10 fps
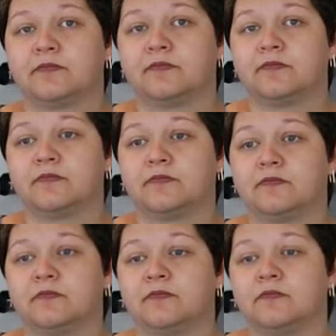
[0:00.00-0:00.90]

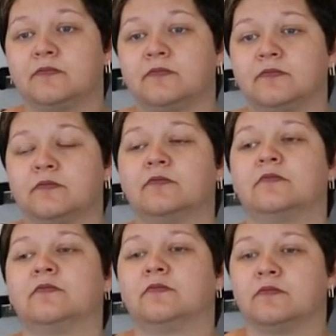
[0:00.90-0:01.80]

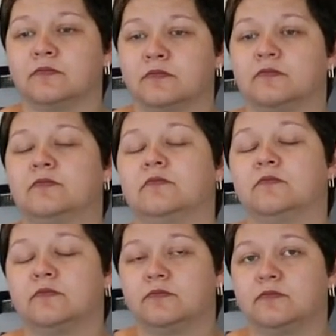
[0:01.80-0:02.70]

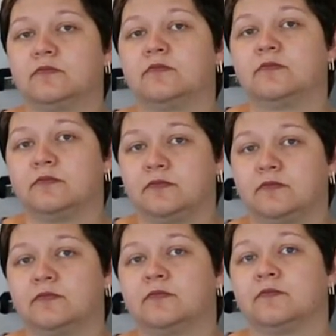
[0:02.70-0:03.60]

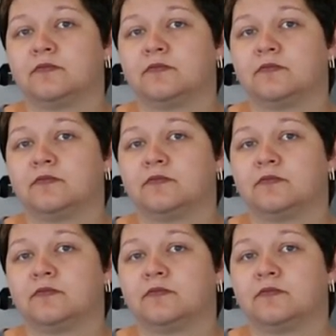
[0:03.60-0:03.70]
No words are spoken by the person on screen.